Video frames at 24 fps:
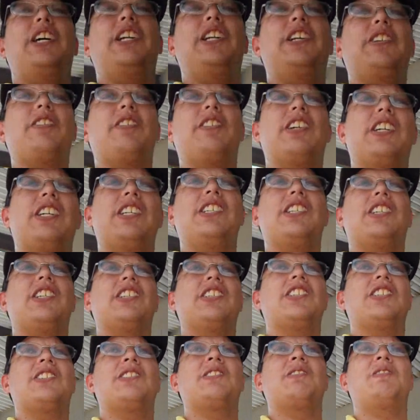Anyways,
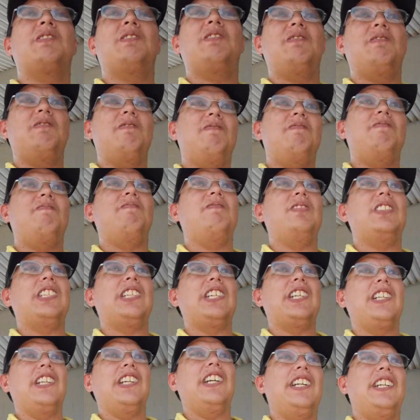I'll
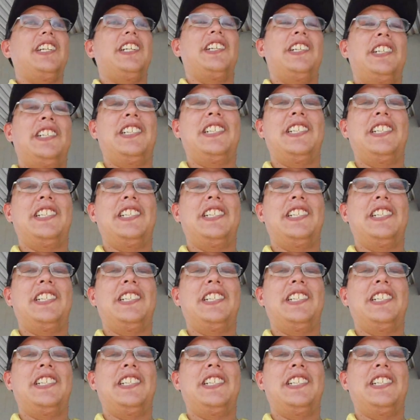see you later.